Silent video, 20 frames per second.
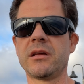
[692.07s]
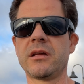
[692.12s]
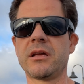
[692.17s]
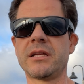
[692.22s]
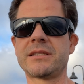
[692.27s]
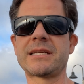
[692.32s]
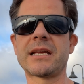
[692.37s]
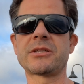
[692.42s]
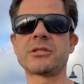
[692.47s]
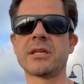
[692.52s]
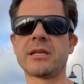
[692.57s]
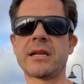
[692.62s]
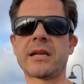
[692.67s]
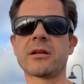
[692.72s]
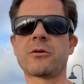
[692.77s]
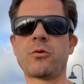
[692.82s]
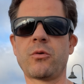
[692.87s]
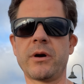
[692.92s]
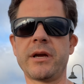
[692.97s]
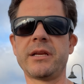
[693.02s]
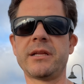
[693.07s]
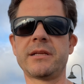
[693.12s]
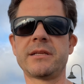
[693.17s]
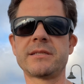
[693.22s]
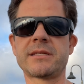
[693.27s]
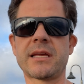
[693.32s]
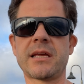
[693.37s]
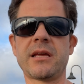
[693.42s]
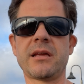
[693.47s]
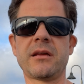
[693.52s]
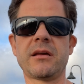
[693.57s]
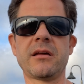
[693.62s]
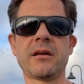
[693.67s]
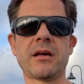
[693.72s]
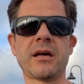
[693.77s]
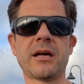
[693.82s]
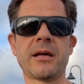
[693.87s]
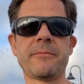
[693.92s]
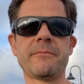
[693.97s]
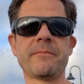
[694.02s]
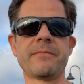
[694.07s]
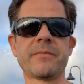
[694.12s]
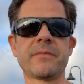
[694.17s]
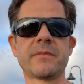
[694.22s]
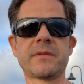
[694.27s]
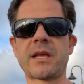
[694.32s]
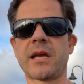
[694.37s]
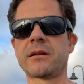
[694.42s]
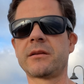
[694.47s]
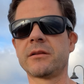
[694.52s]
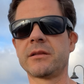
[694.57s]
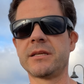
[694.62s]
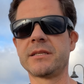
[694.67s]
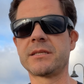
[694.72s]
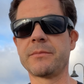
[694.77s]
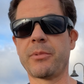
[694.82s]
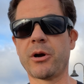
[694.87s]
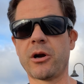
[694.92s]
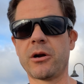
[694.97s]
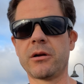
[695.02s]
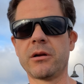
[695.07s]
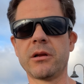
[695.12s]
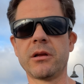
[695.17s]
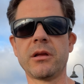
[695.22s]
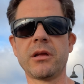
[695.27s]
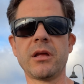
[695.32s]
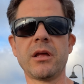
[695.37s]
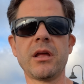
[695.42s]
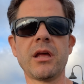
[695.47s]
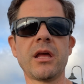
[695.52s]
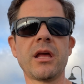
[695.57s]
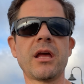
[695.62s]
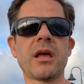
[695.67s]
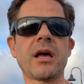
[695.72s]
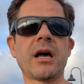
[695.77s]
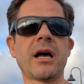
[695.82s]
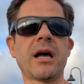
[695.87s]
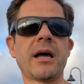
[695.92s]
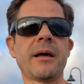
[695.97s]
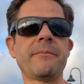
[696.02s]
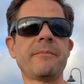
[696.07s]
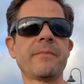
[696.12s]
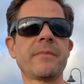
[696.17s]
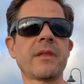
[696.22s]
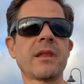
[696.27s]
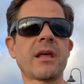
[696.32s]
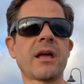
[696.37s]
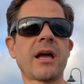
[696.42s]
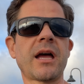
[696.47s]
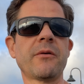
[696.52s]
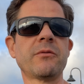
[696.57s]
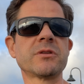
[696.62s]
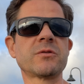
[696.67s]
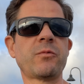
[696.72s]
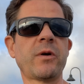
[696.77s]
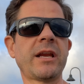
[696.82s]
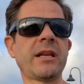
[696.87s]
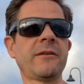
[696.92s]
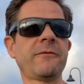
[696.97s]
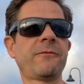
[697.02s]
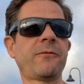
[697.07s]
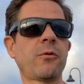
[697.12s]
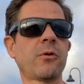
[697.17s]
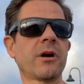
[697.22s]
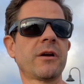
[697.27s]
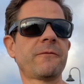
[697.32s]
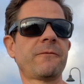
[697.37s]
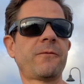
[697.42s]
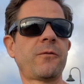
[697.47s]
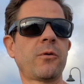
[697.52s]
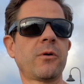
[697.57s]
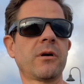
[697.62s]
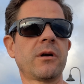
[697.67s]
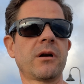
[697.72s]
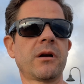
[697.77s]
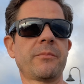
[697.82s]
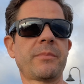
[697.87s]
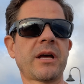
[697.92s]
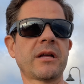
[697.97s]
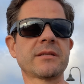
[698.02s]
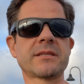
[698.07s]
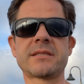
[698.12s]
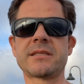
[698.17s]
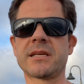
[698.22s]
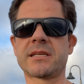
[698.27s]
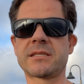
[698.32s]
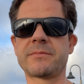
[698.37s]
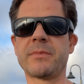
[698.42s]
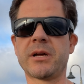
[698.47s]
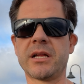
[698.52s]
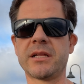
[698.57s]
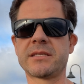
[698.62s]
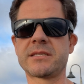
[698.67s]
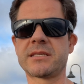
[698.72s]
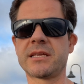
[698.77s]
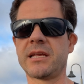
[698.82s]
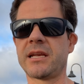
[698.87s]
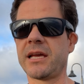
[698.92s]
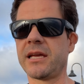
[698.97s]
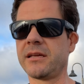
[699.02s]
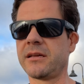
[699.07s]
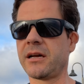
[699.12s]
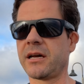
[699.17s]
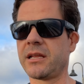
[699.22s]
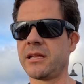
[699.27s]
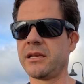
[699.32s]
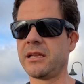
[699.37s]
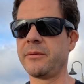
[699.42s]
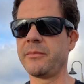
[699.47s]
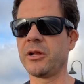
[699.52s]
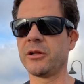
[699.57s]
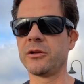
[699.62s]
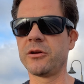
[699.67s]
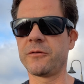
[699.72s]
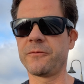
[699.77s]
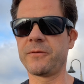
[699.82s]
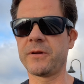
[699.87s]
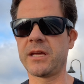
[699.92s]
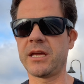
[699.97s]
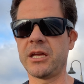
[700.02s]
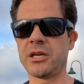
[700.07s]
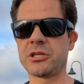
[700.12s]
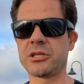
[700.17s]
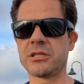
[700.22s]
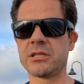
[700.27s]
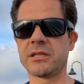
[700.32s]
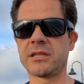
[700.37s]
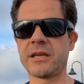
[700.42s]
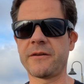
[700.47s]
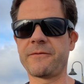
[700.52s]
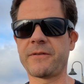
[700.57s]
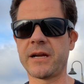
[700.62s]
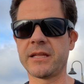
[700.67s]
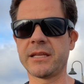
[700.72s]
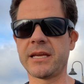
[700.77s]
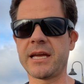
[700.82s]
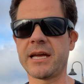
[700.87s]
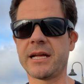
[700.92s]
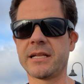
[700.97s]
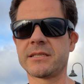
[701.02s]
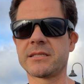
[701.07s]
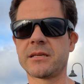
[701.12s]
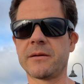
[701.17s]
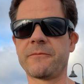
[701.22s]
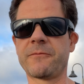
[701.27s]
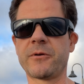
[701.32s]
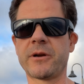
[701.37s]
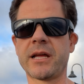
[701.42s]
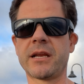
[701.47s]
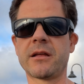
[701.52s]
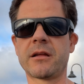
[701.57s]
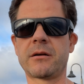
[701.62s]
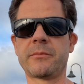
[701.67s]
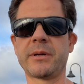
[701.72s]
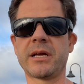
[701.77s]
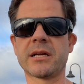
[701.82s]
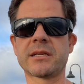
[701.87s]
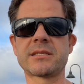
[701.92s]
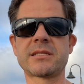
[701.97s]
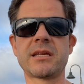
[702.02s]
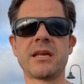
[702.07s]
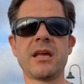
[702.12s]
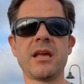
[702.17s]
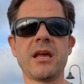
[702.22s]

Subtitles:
It's actually not a coin, it is a, technically it's a bar. I was waiting for it for about 6 months, and I got an email notification that they finally had some for 900 bucks.